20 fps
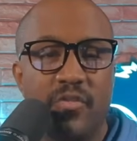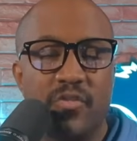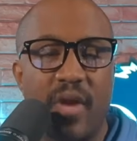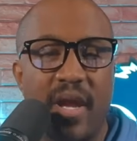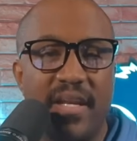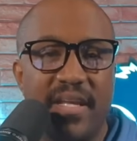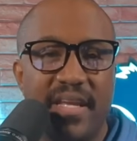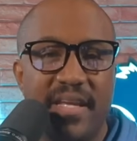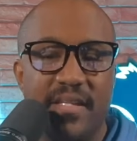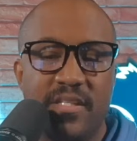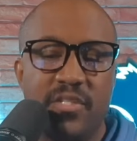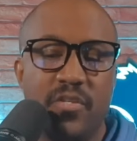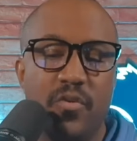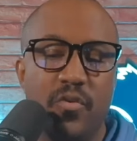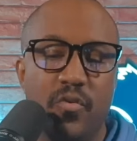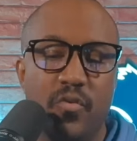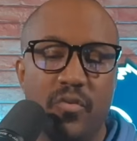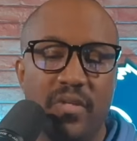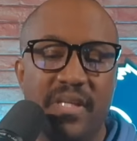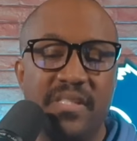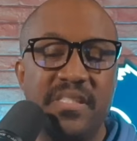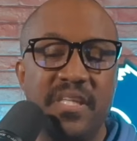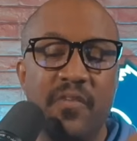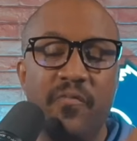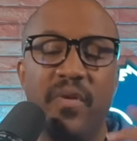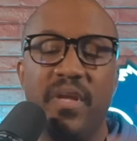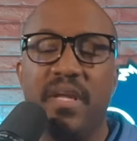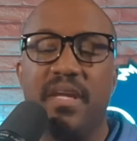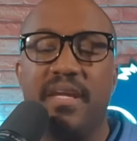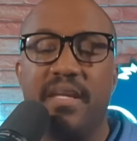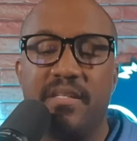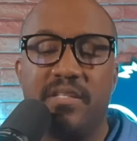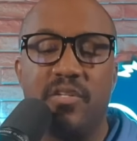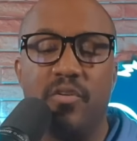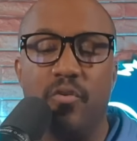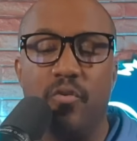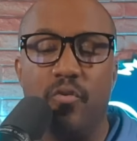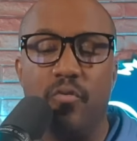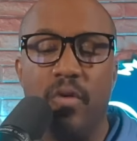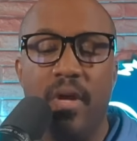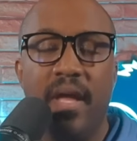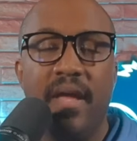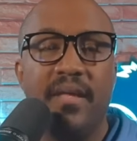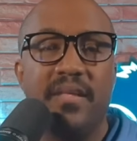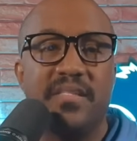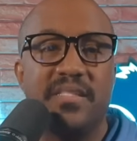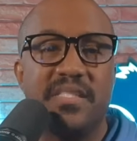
Trying to get to, let's see if we can get to